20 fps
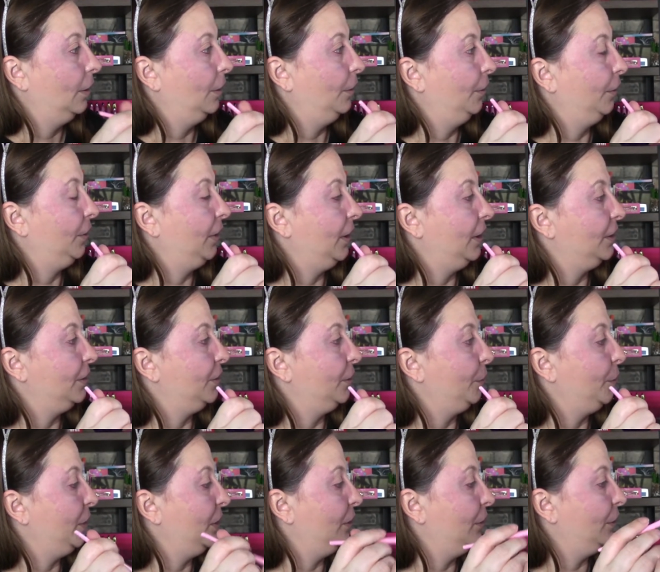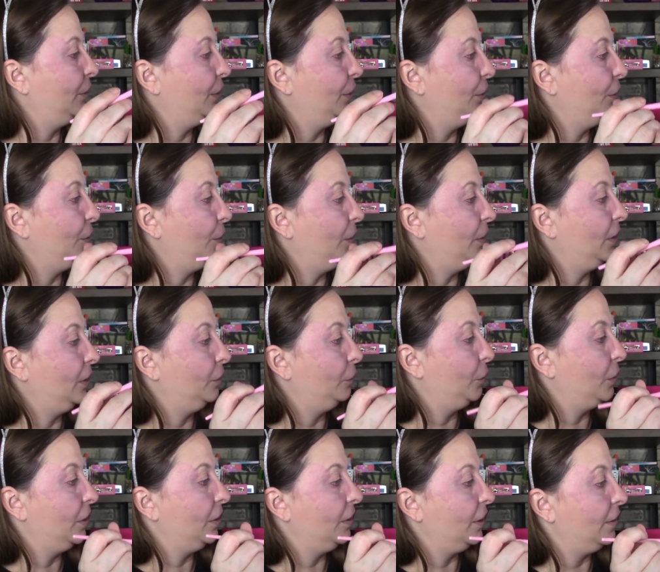Okay, so we are going to go in
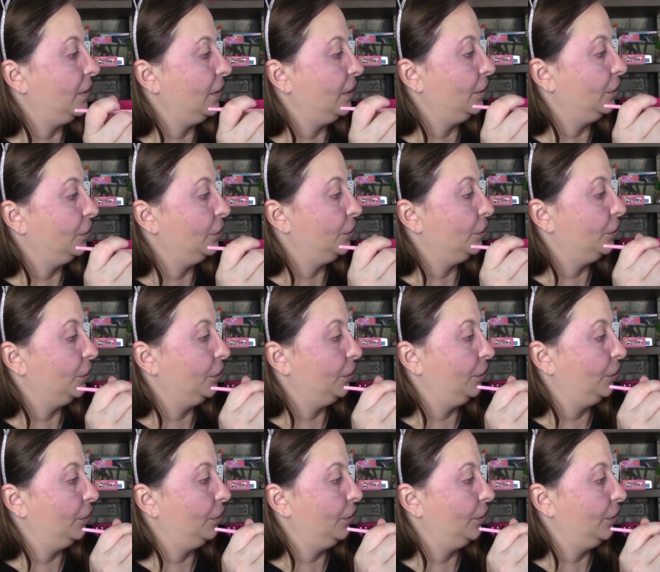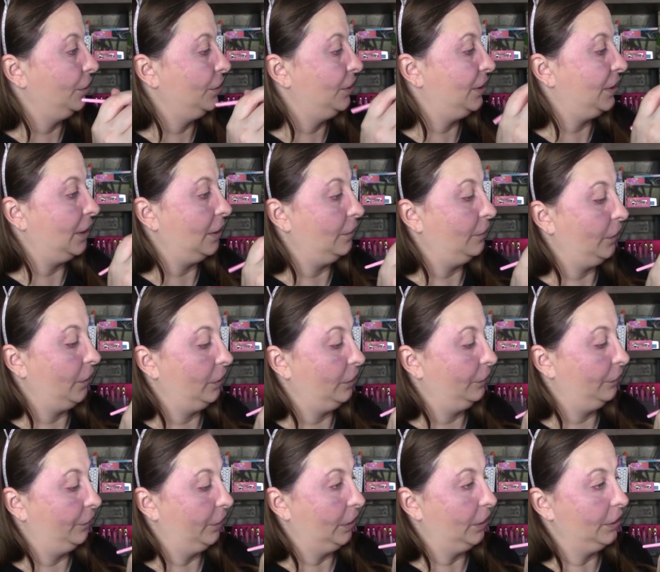with, I think, Sugar Savior
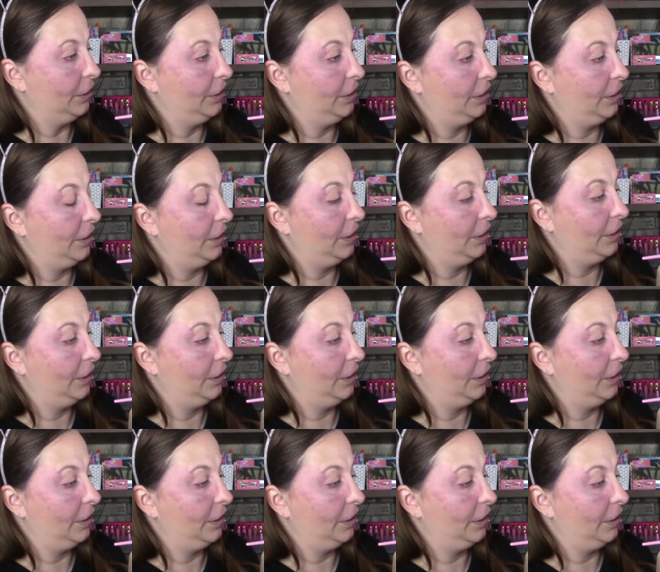first.